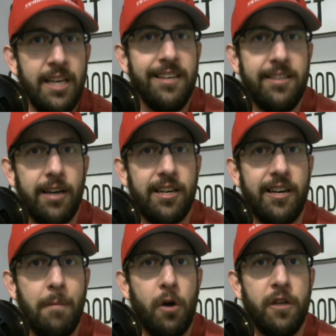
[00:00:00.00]
He's talking
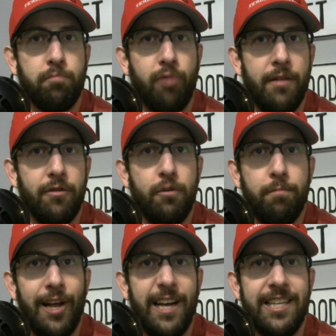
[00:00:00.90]
about his brothers who
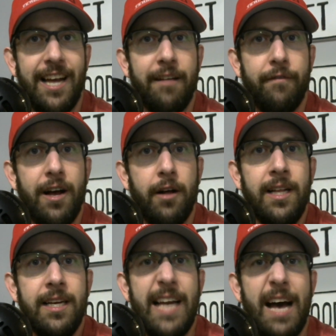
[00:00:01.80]
play in the N F L
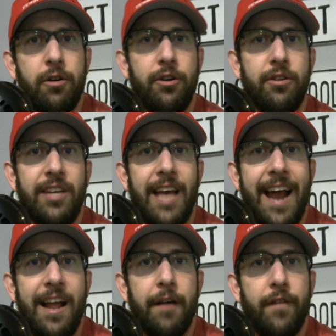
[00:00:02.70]
and how good the
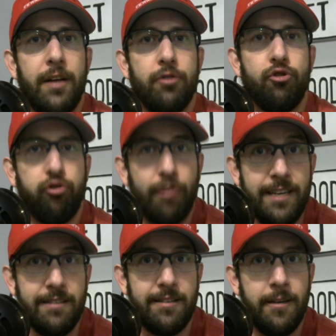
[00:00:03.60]
N F L
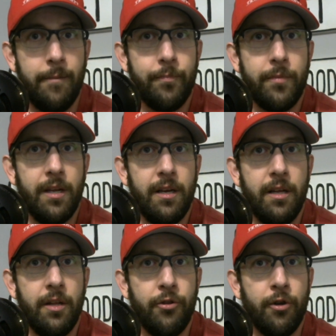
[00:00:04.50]
treats
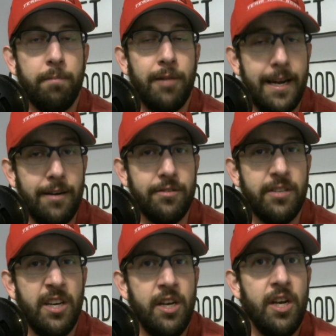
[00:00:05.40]
their players.
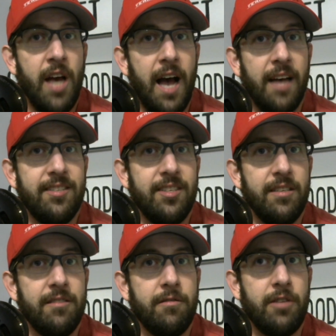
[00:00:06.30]
Uh,
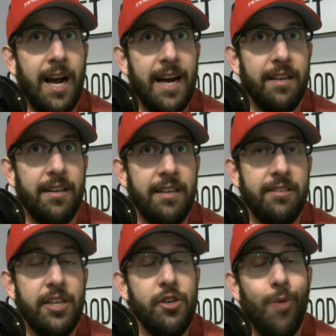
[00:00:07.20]
kind of
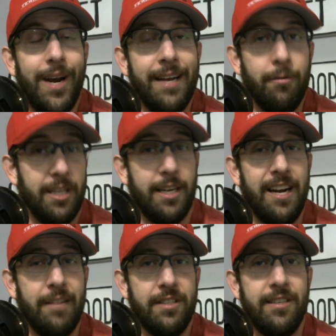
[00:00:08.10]
insinuating, well, not
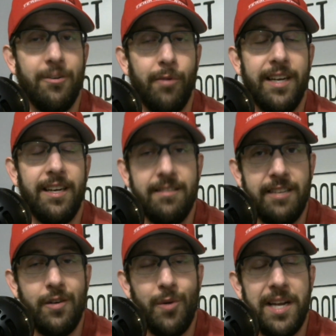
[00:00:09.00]
kind of insinuating,
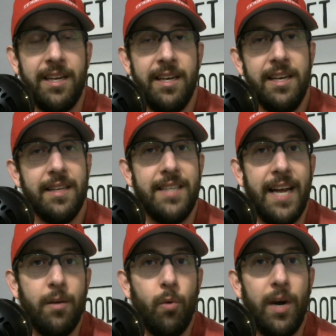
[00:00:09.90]
insinuating that
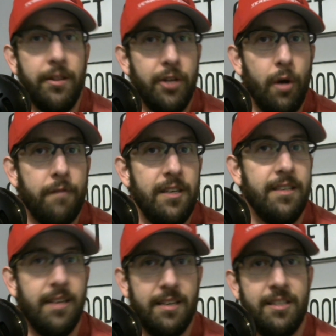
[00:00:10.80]
Dana White and the U F C
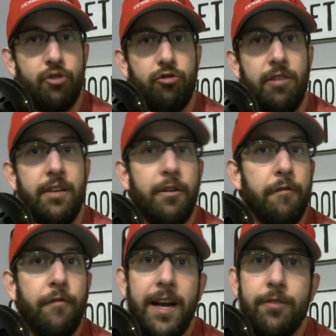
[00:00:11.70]
doesn't treat their
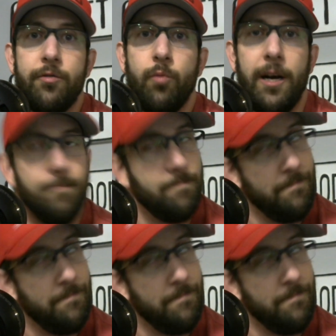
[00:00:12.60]
fighters well.